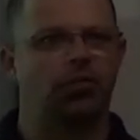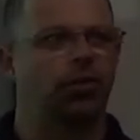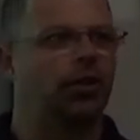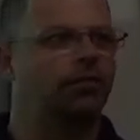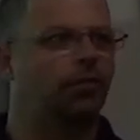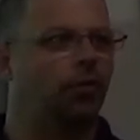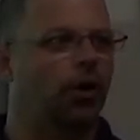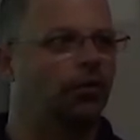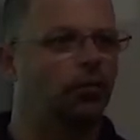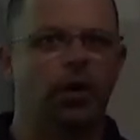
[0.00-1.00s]
you're looking
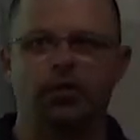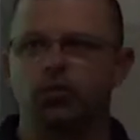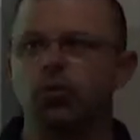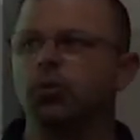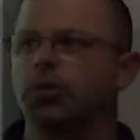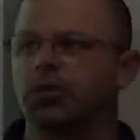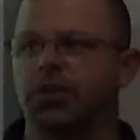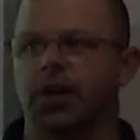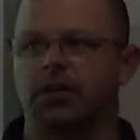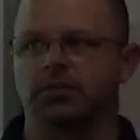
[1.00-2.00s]
for and what truth is
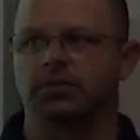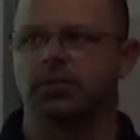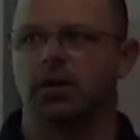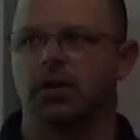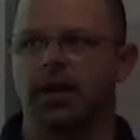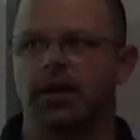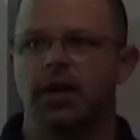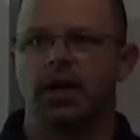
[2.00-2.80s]
there. All right?